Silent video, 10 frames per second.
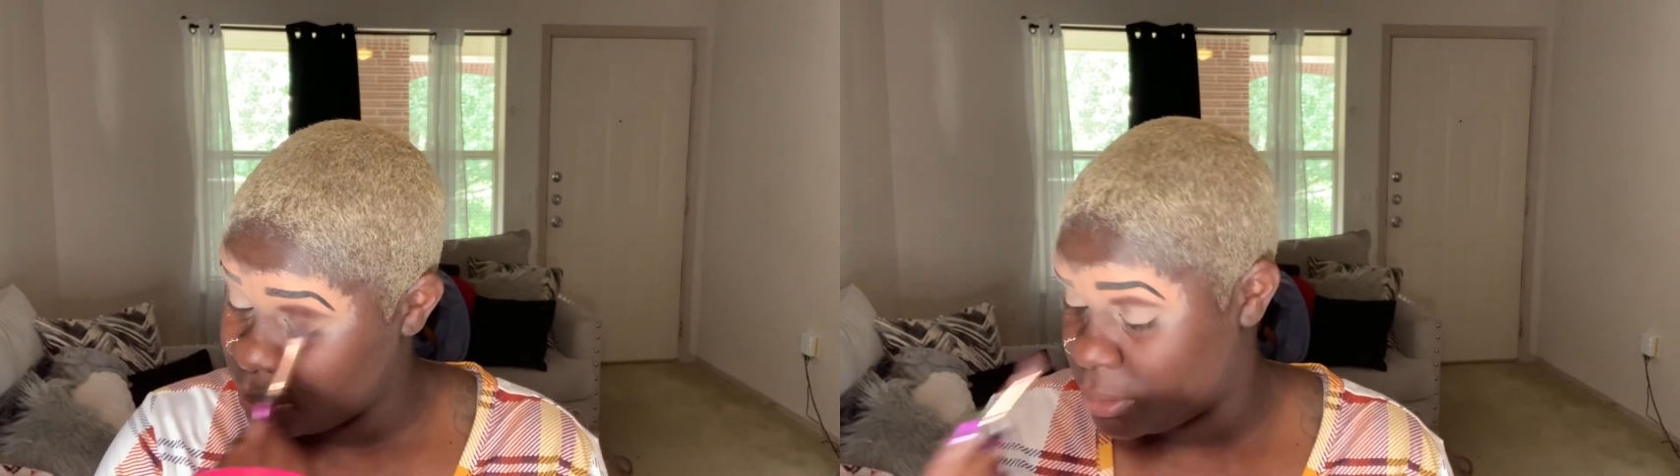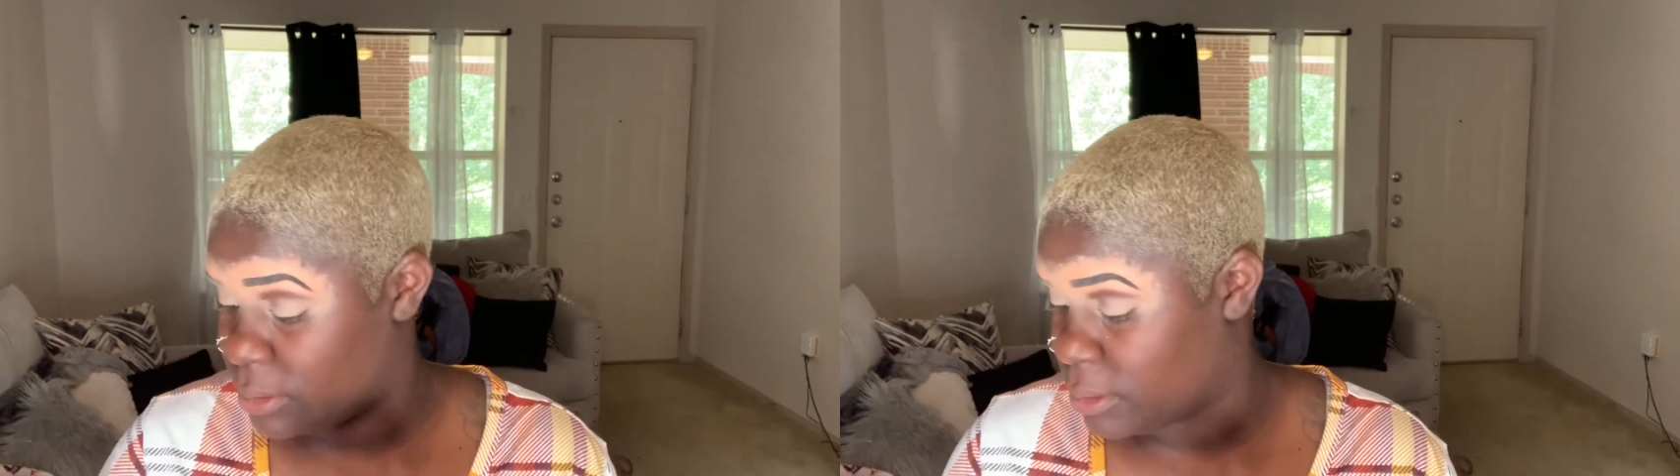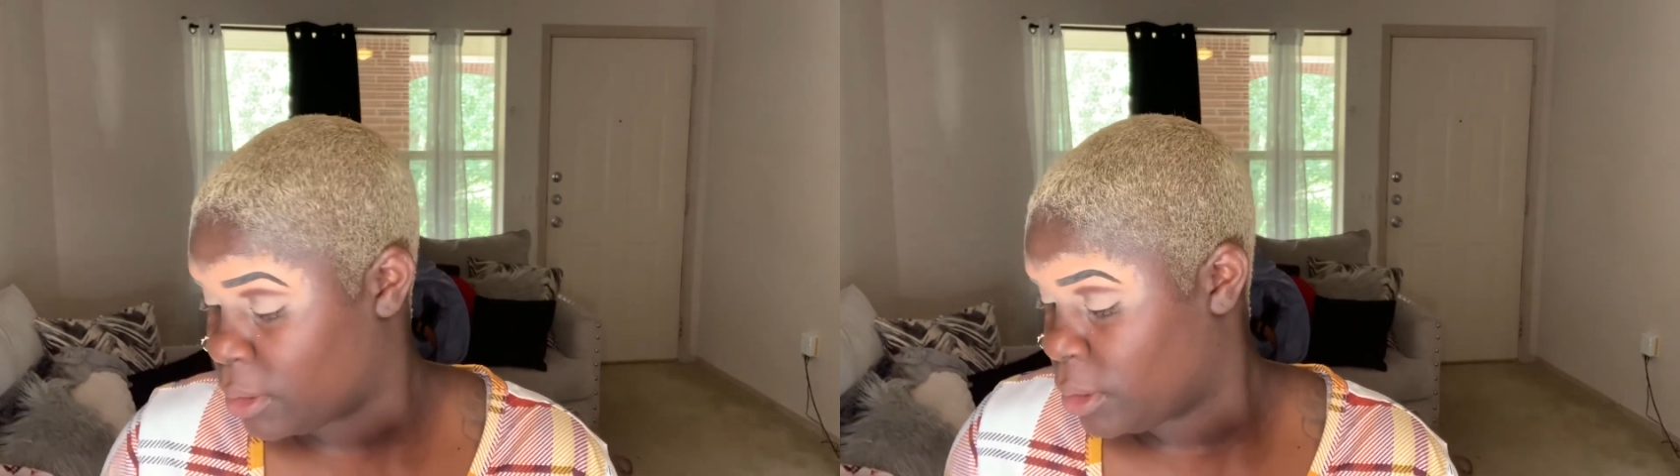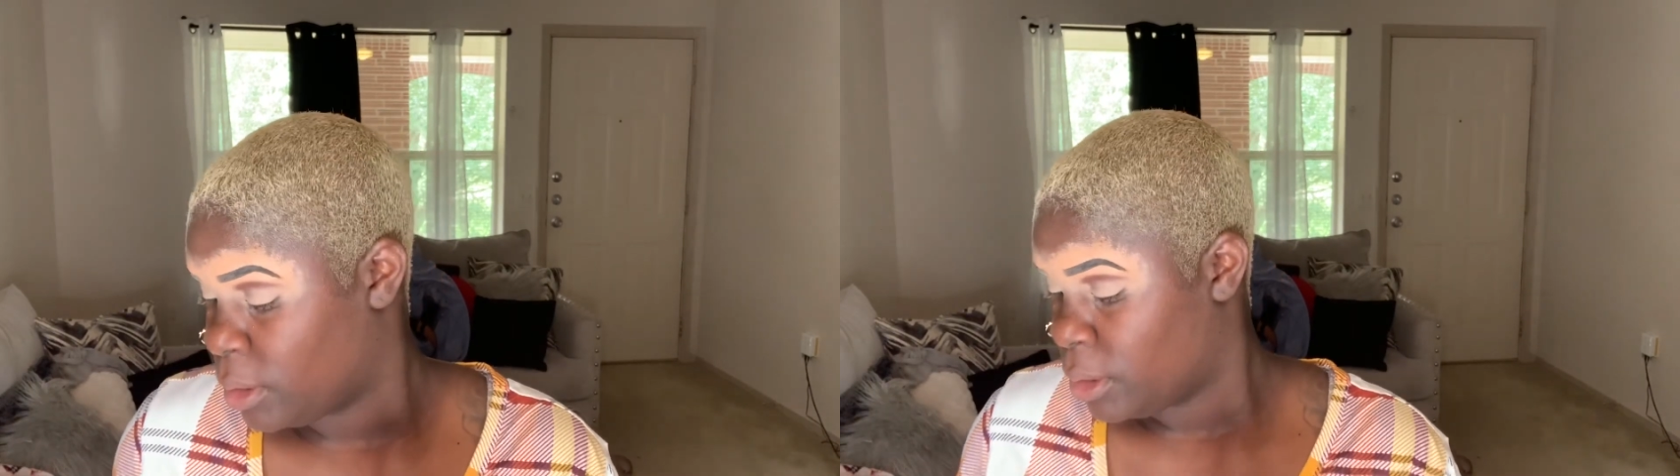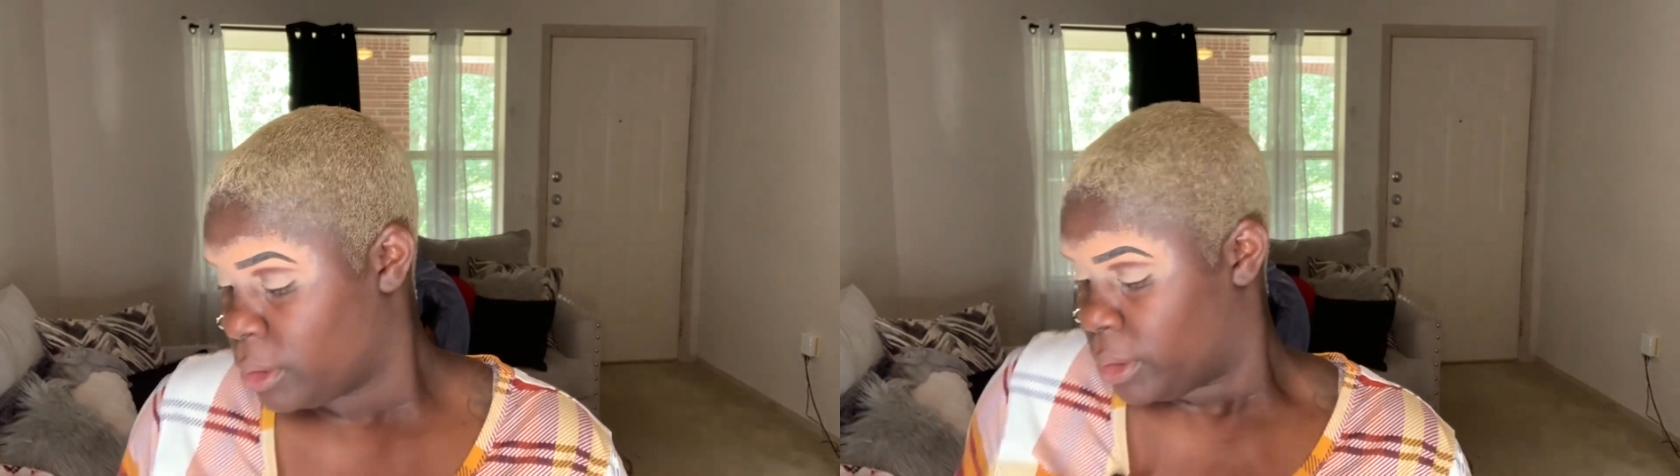just
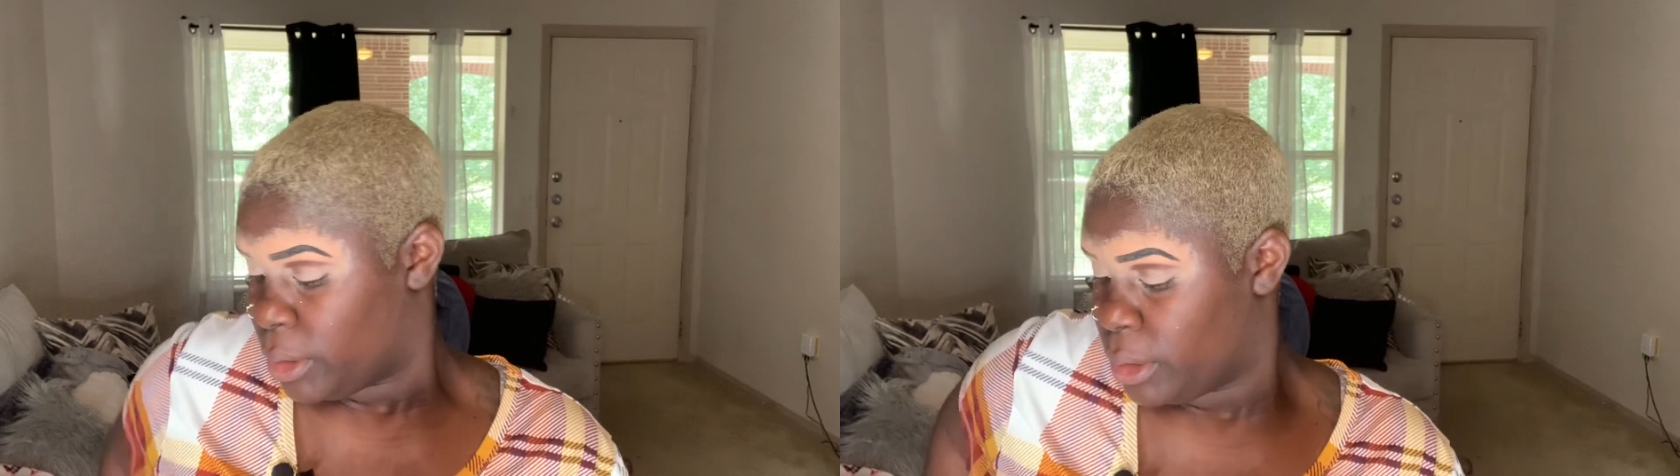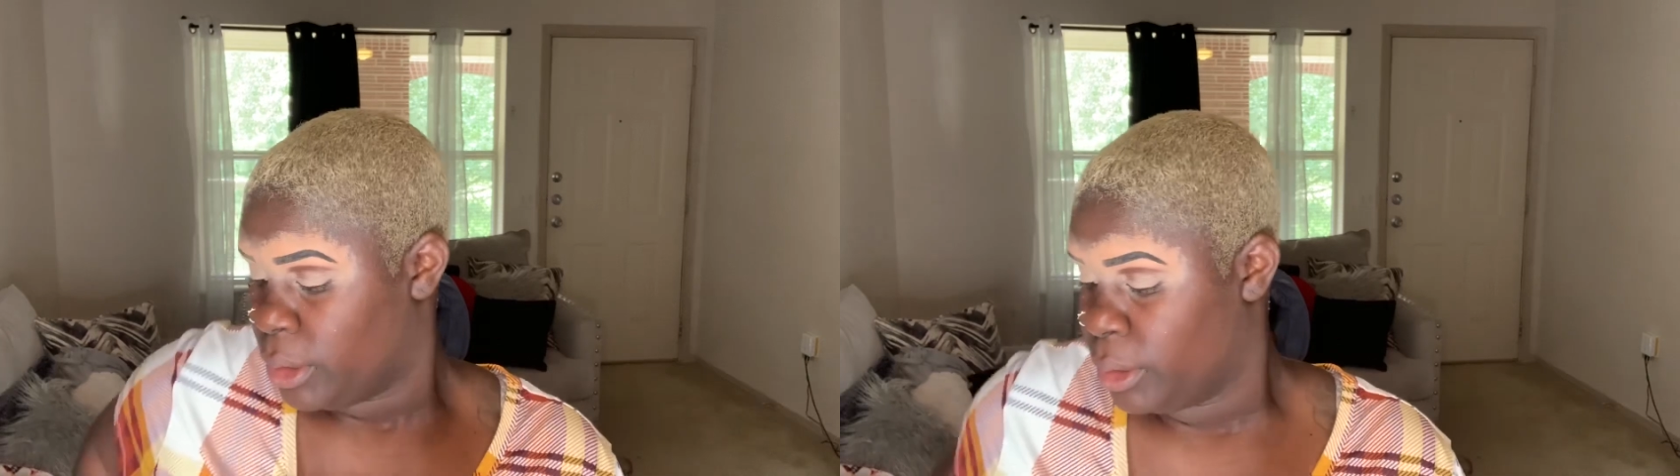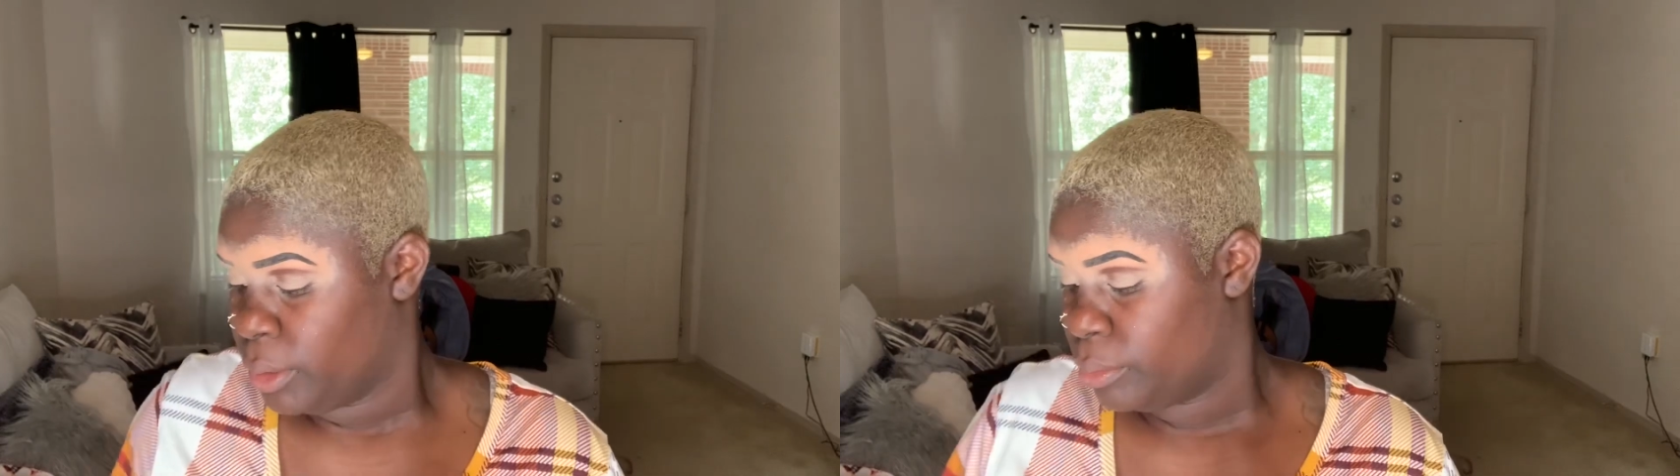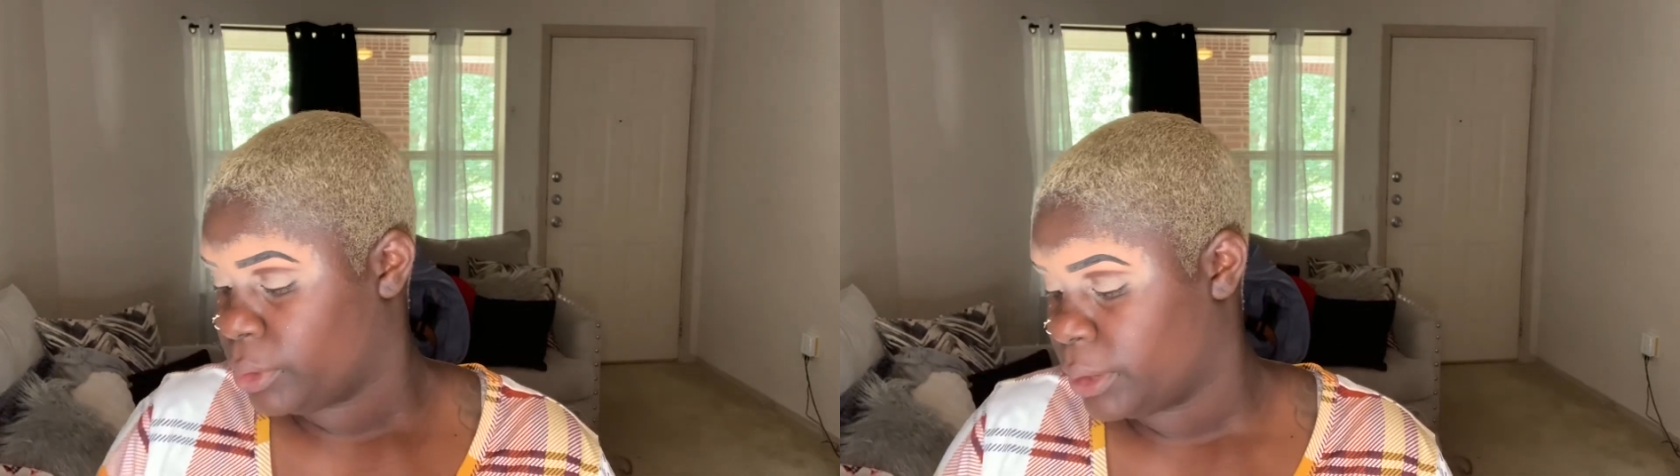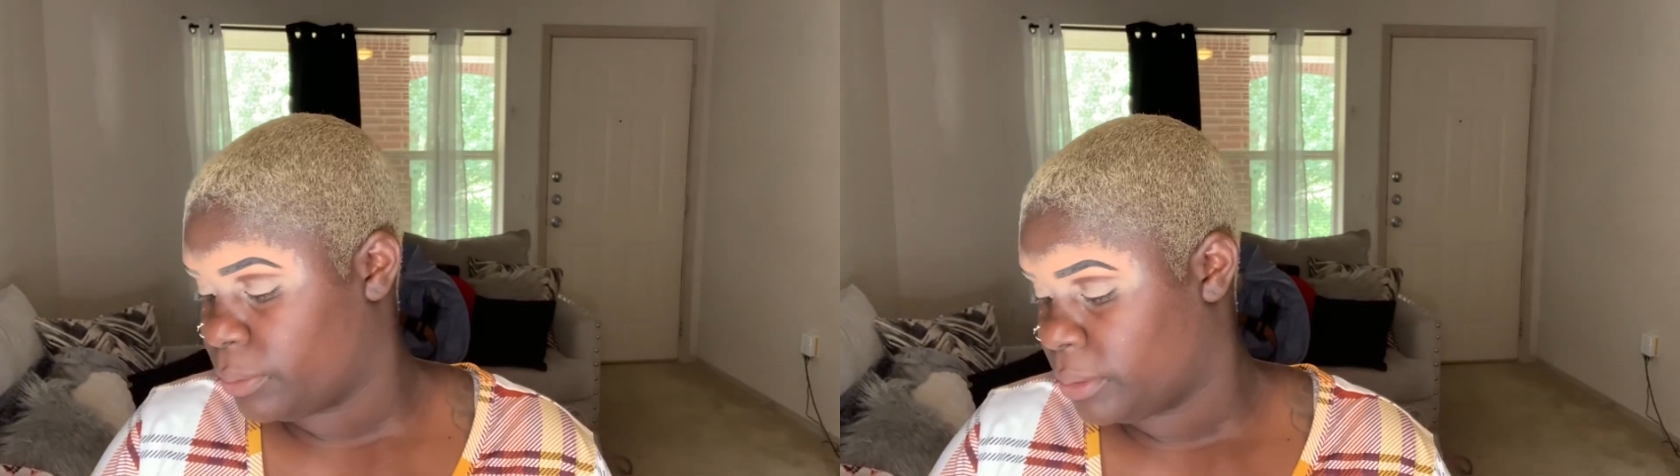more
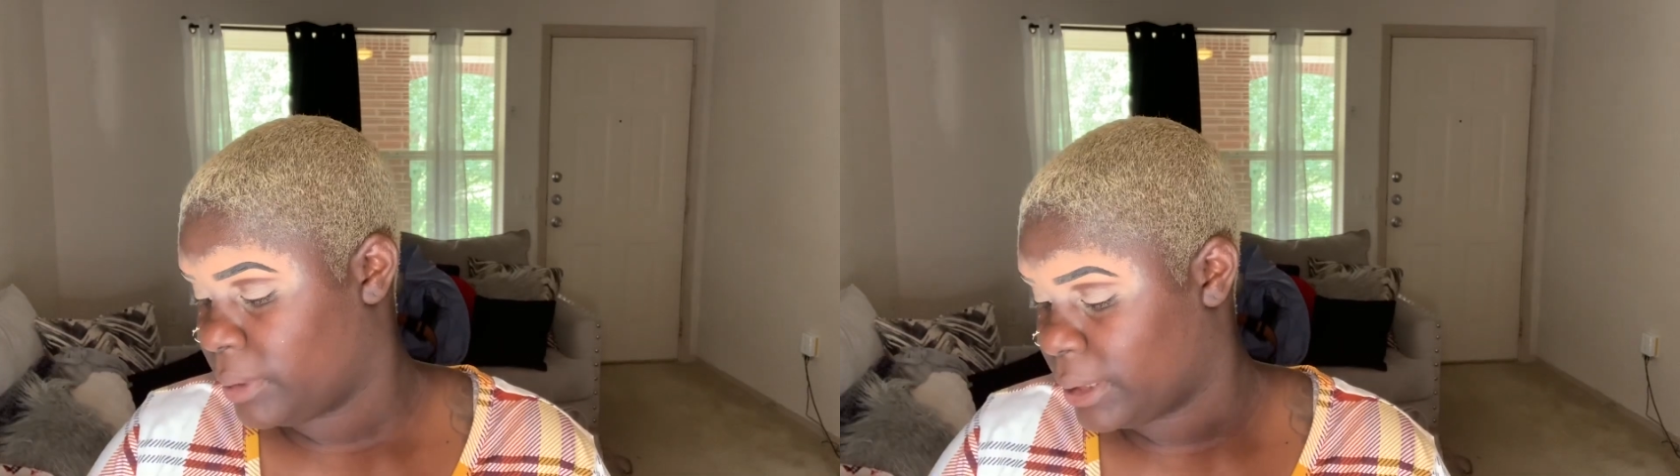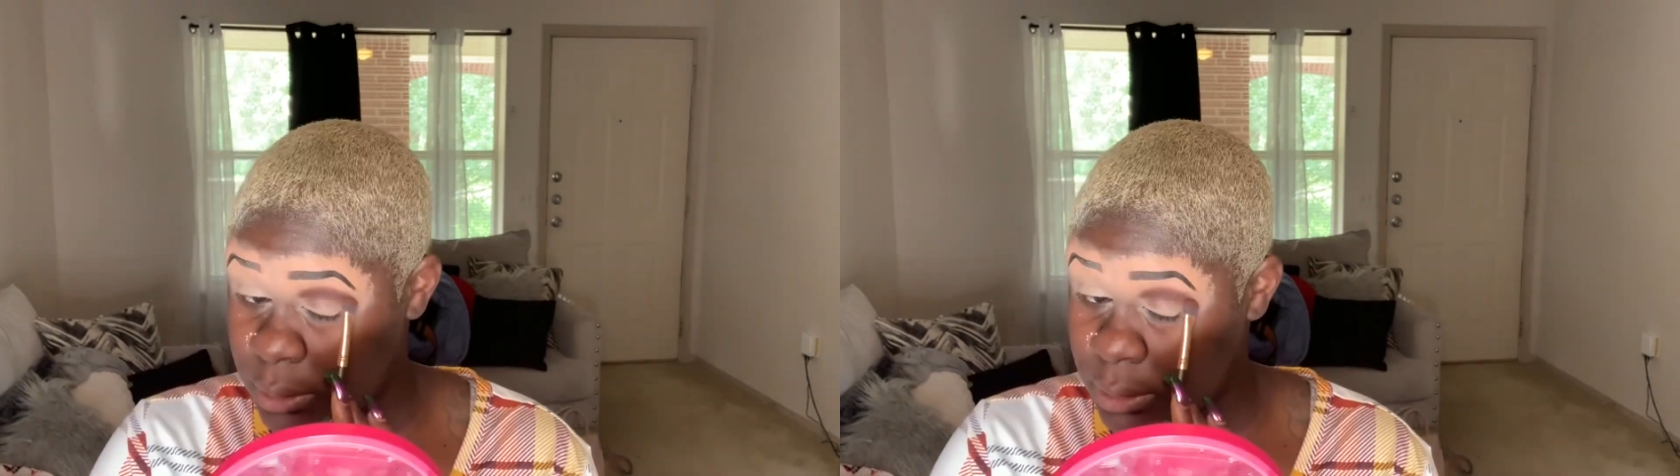than one palette.